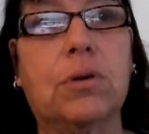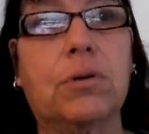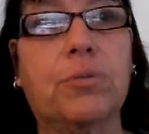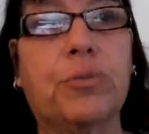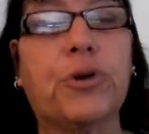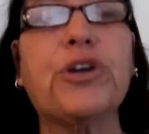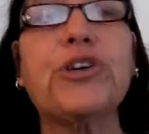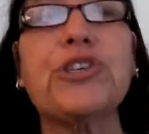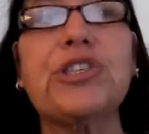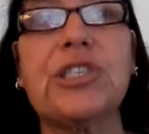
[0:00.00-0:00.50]

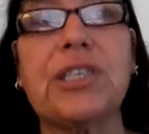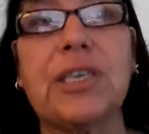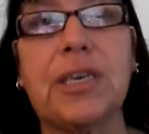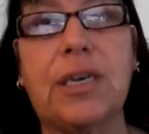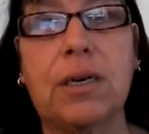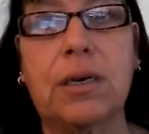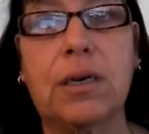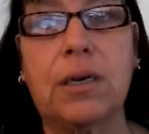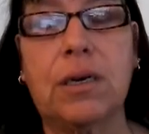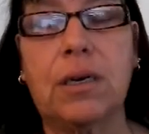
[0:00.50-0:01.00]

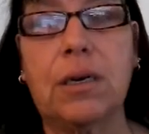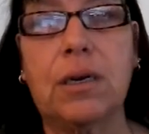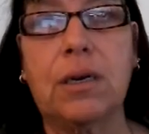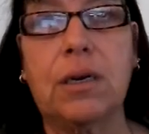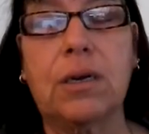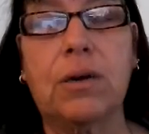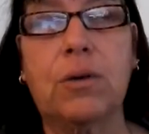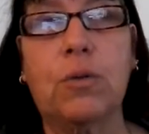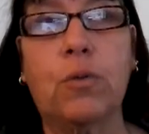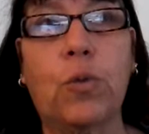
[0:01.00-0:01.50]
person
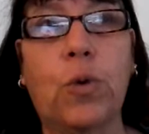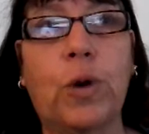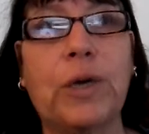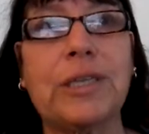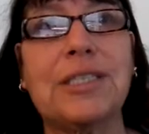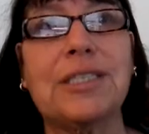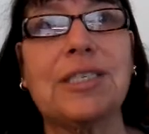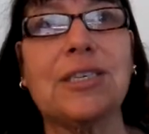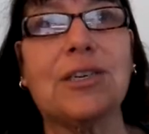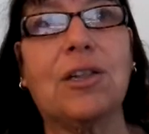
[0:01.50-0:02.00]

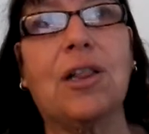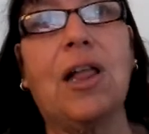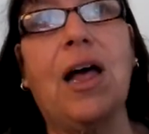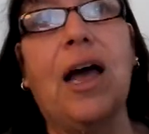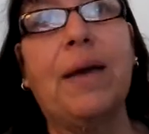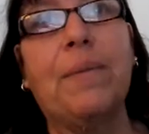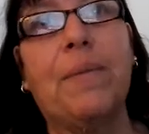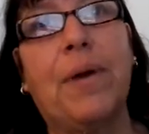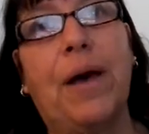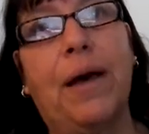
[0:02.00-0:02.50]
wants to
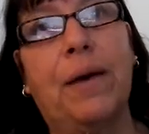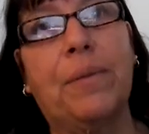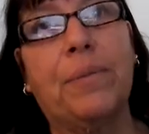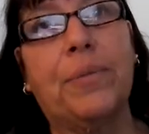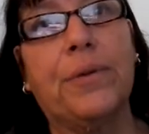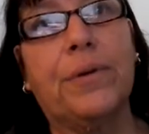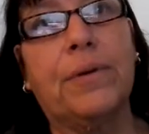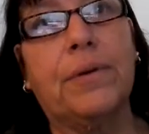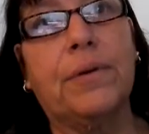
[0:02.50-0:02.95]
climb up